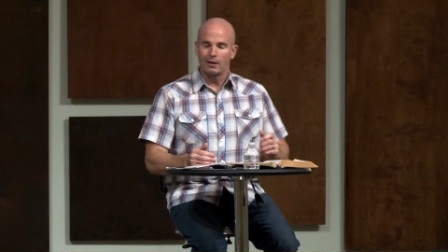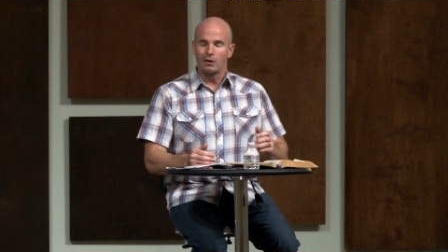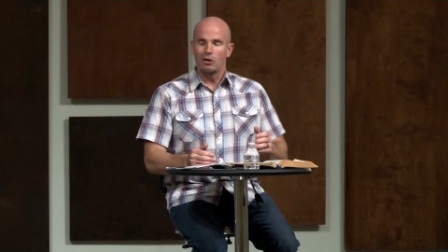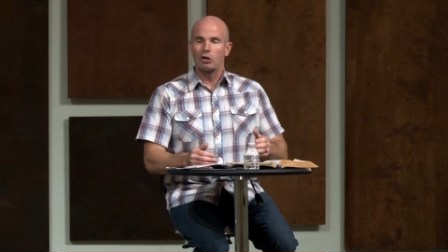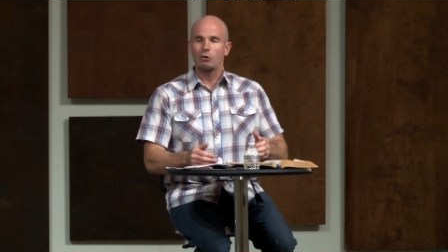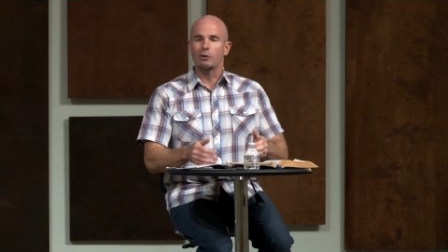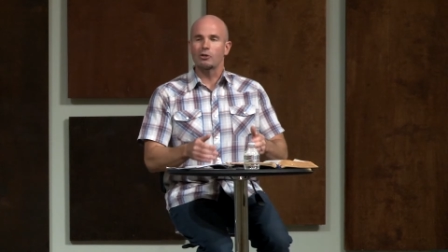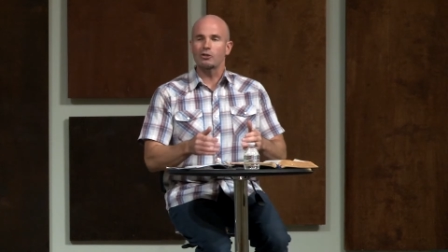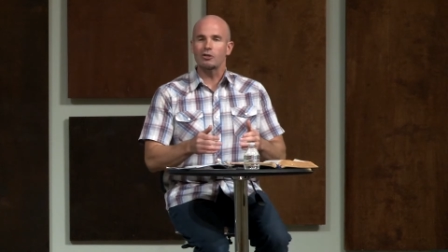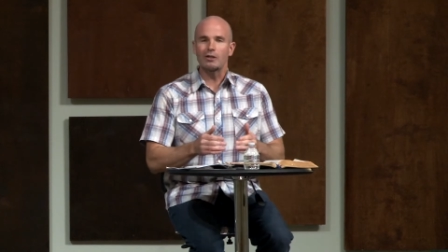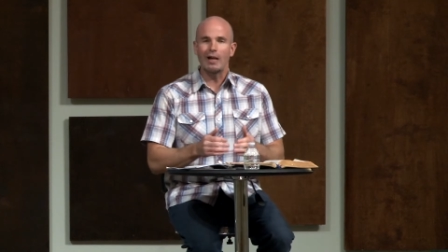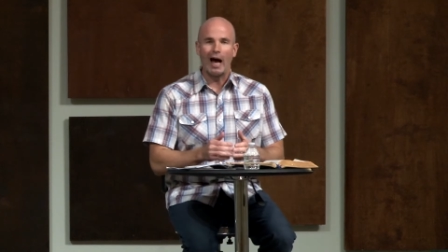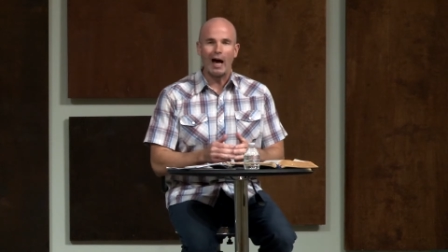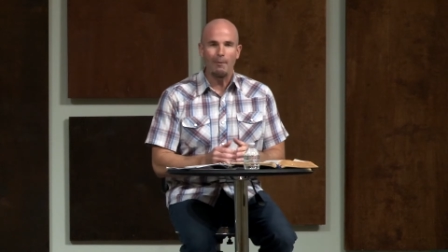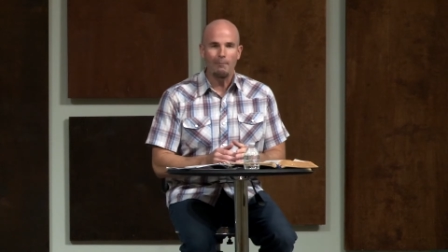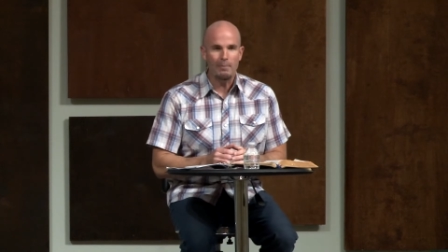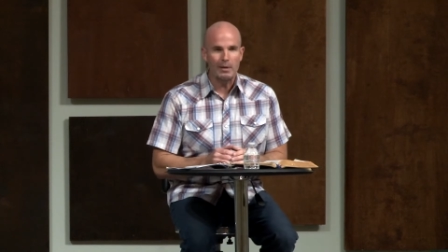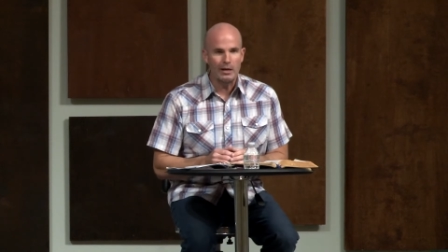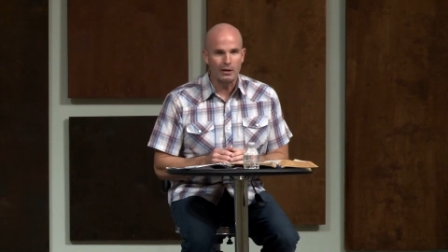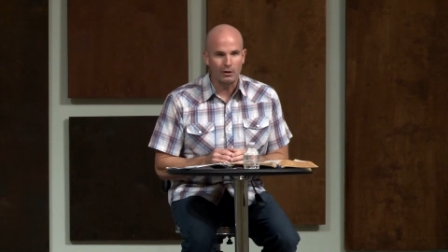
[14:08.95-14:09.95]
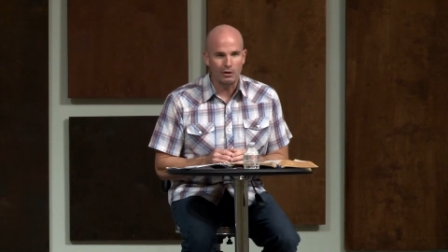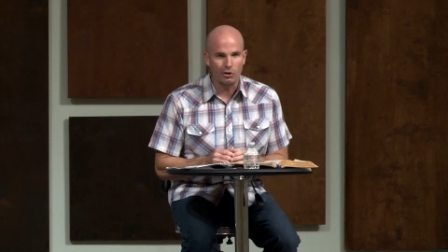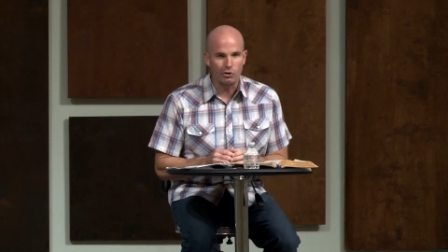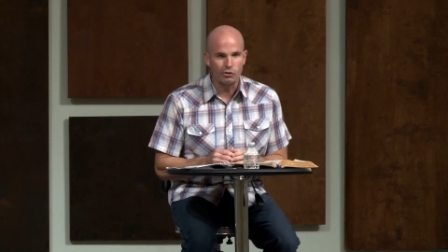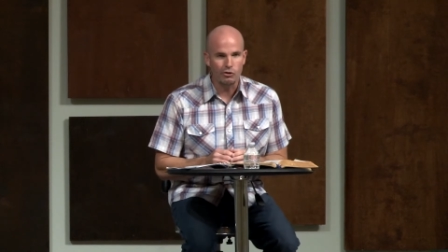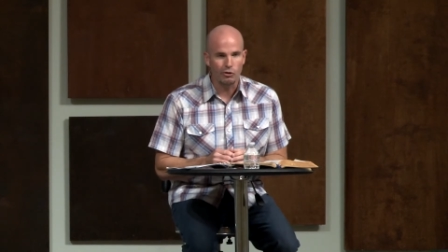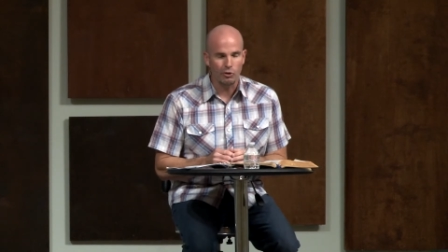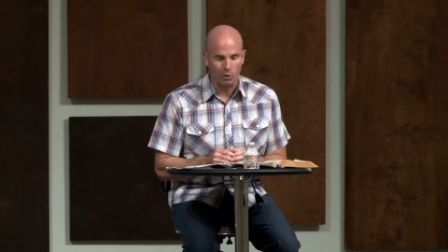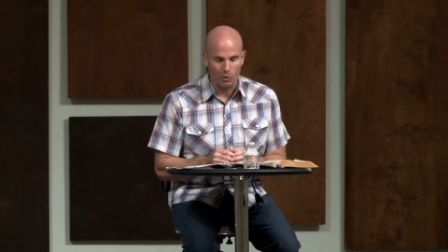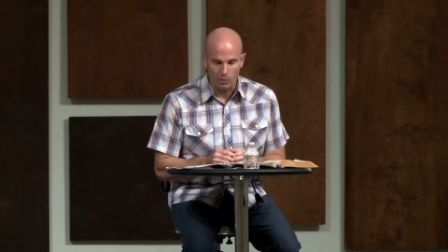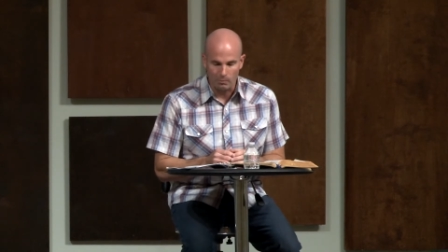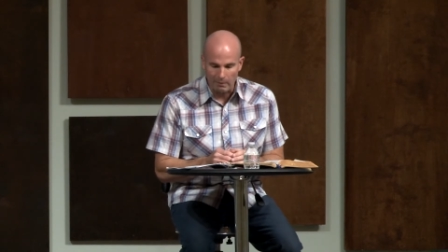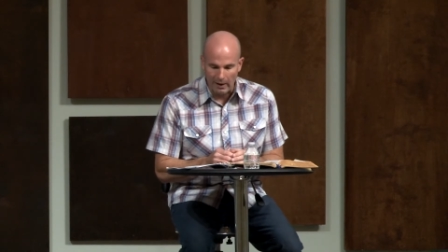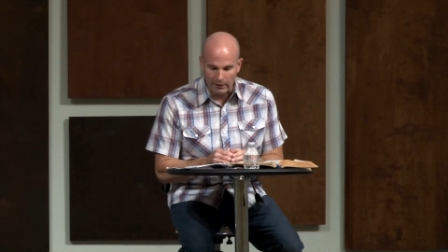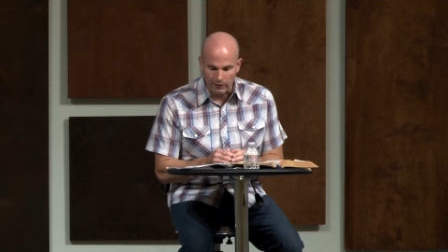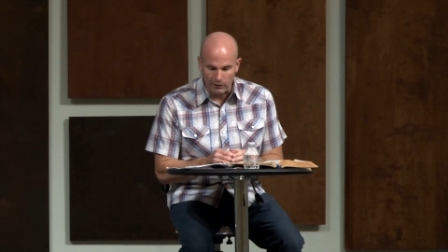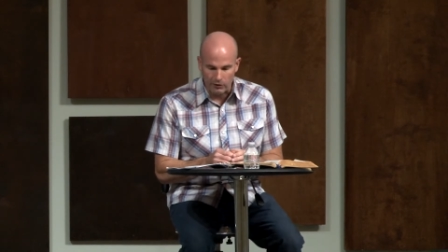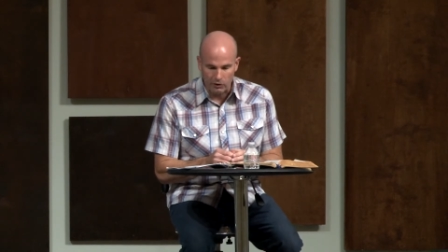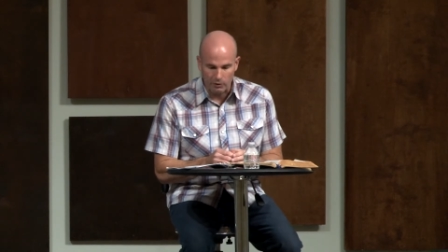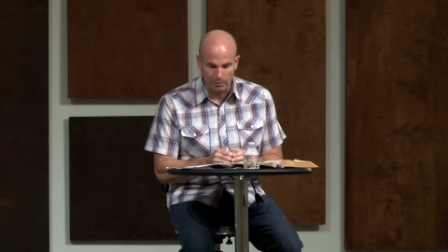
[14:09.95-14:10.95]
who is not being controlled
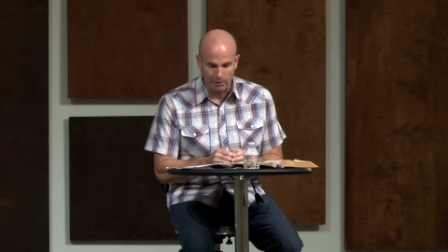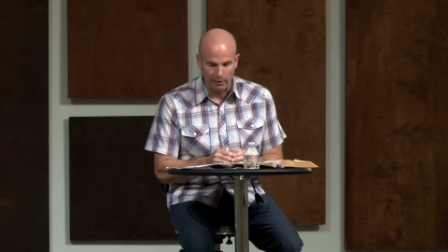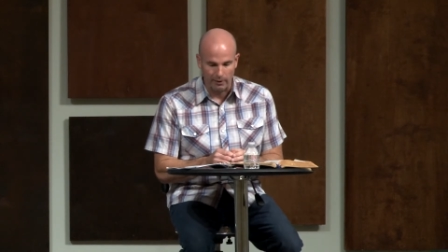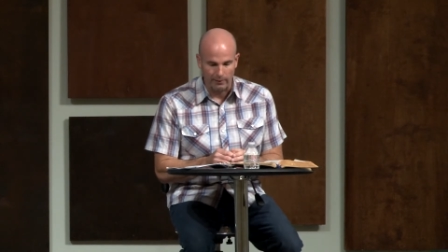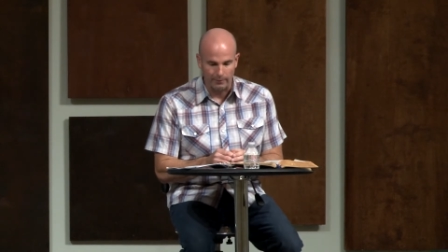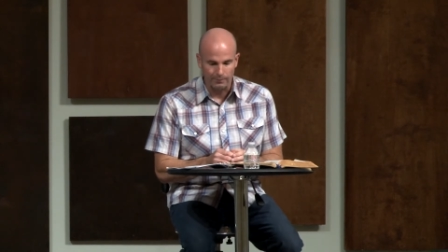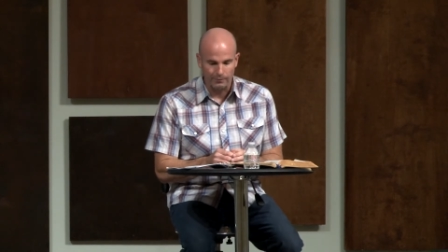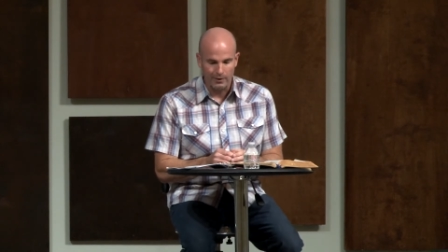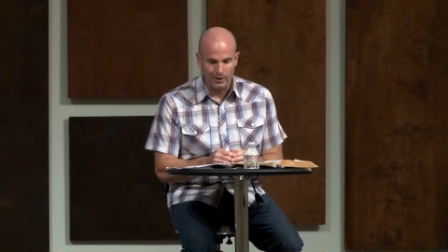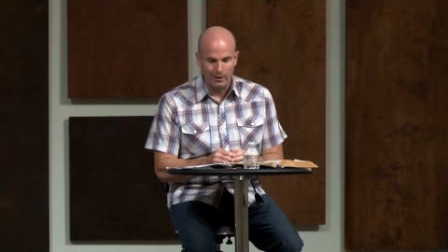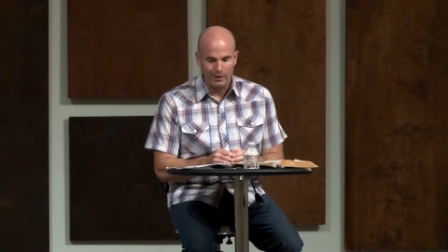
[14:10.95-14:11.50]
by the Spirit